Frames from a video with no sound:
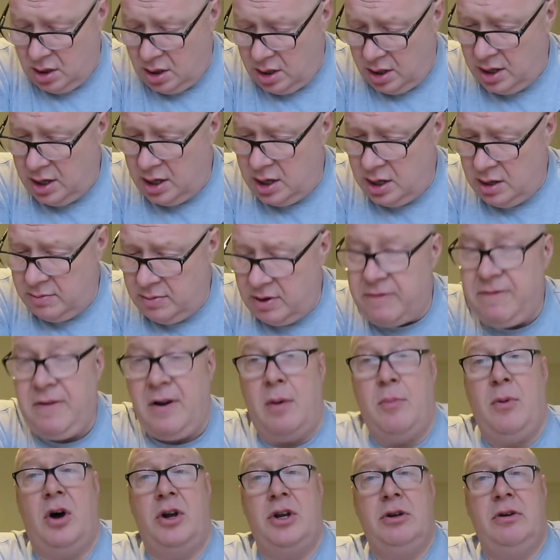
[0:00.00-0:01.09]
If
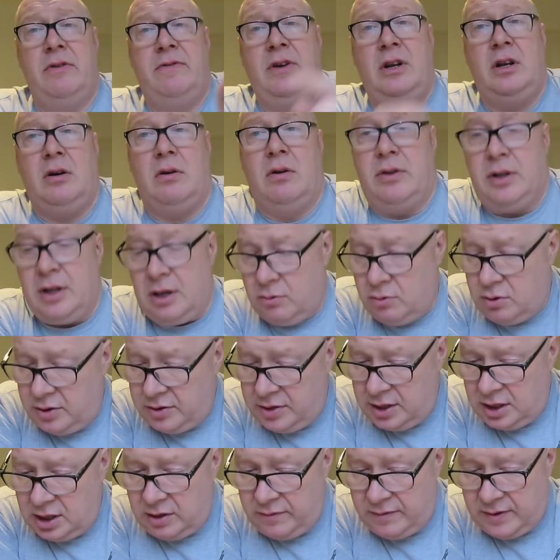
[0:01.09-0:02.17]
I might do a video on that while
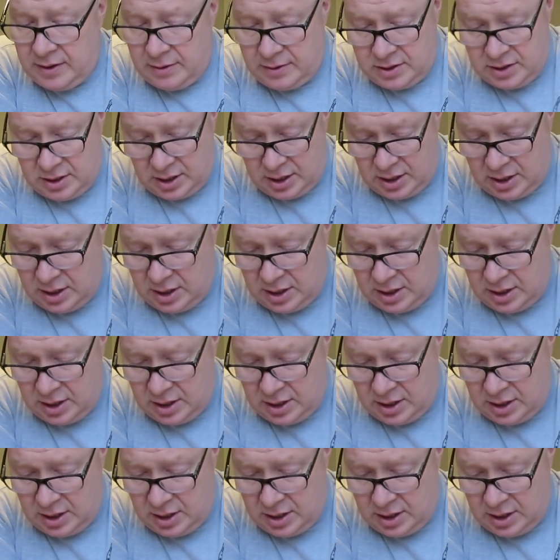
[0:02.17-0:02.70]
I think of it.